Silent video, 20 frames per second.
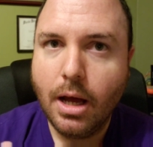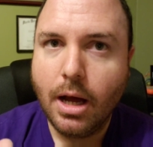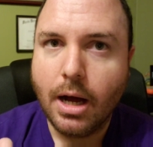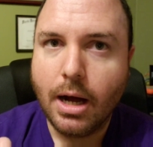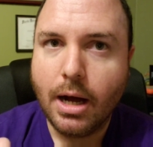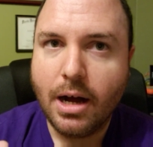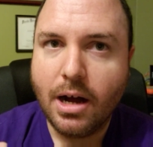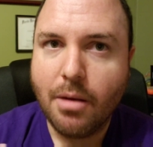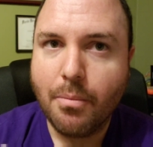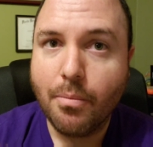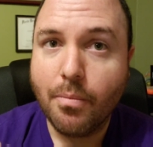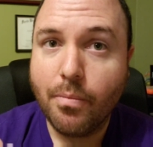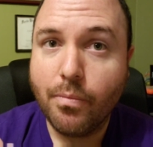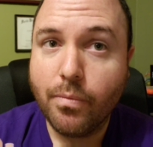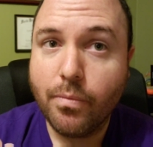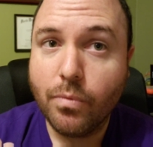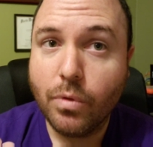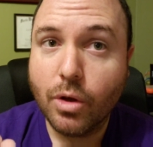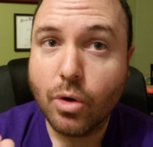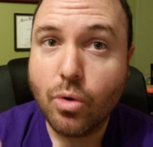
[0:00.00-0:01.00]
And
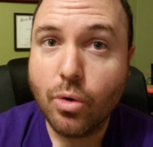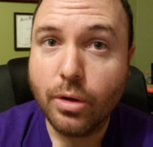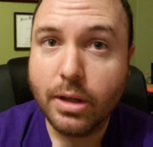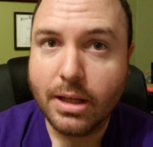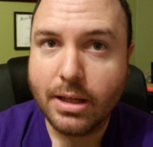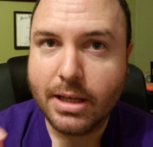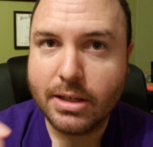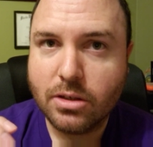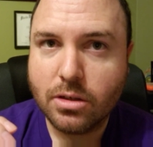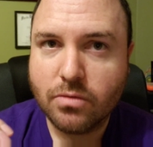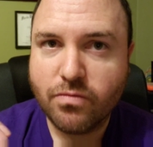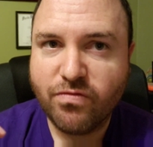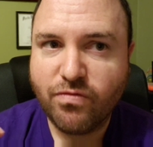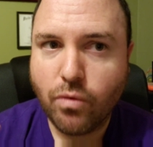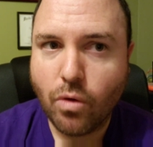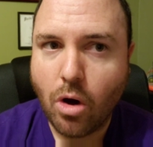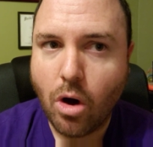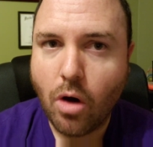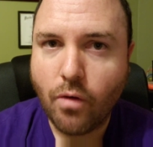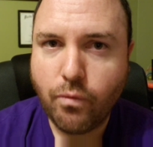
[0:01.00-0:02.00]
that's
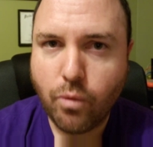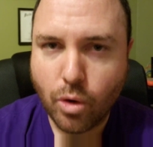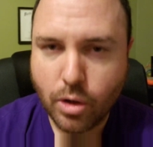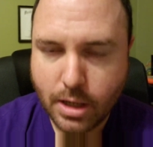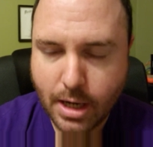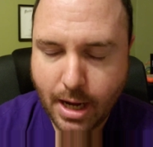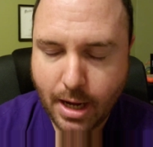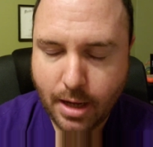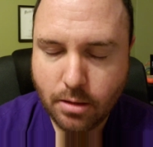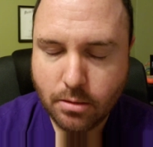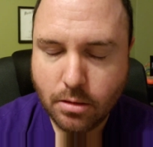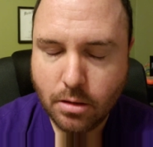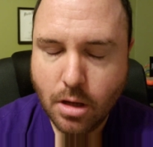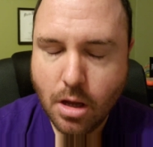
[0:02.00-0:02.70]
all 4K.